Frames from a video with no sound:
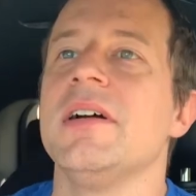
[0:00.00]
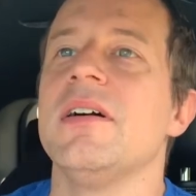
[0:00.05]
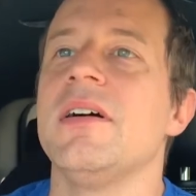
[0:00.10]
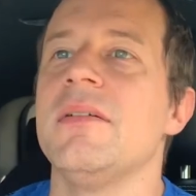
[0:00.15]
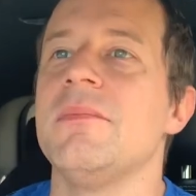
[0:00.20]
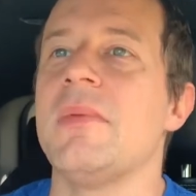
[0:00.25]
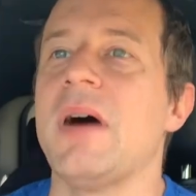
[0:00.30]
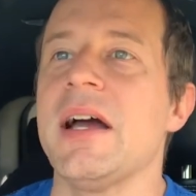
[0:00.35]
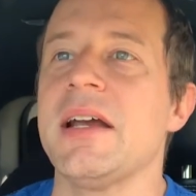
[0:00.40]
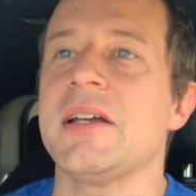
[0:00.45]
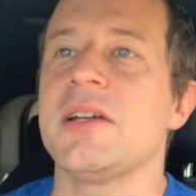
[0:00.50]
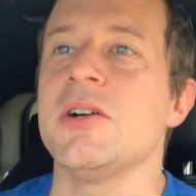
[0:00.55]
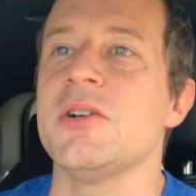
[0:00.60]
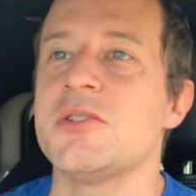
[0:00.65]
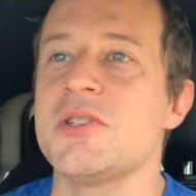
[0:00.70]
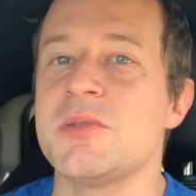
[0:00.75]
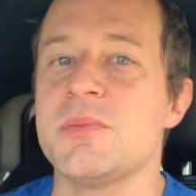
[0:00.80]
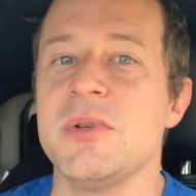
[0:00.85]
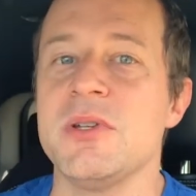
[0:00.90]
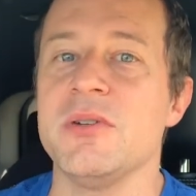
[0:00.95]
My
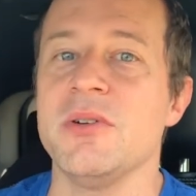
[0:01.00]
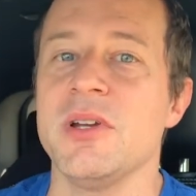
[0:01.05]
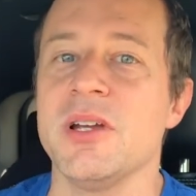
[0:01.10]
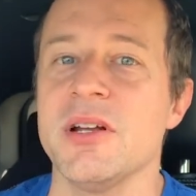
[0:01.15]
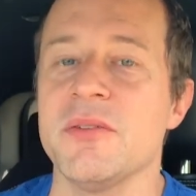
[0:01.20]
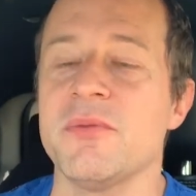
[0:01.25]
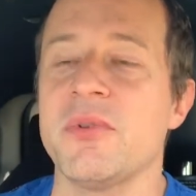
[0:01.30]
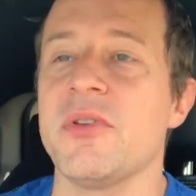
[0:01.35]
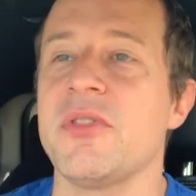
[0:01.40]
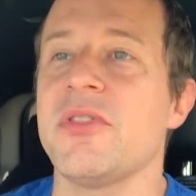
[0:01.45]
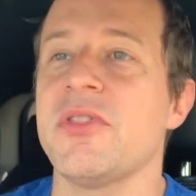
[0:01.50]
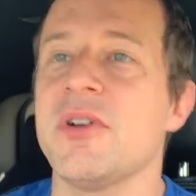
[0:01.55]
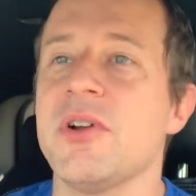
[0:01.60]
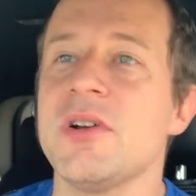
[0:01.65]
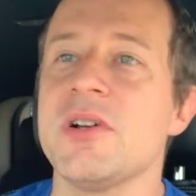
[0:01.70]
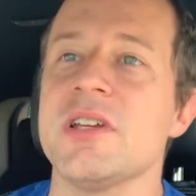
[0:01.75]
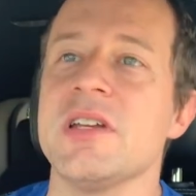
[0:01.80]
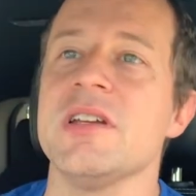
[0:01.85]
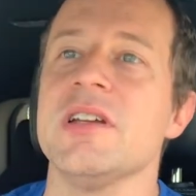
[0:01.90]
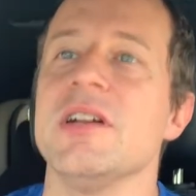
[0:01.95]
coach has been doing it for
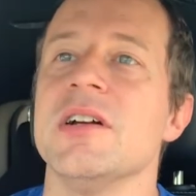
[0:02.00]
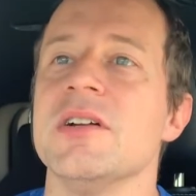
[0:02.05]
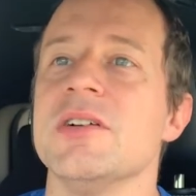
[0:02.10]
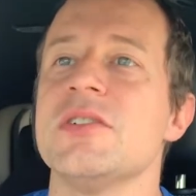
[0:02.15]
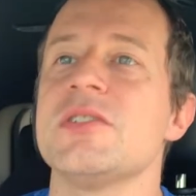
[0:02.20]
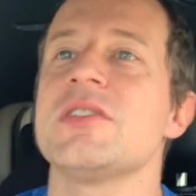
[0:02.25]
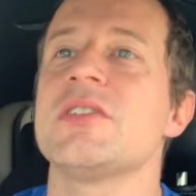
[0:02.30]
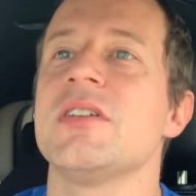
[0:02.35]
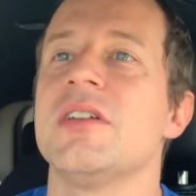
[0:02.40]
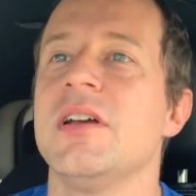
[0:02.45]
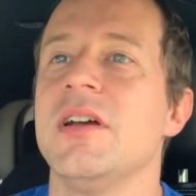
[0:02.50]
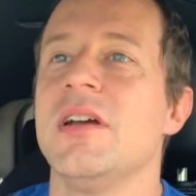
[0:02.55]
30 years.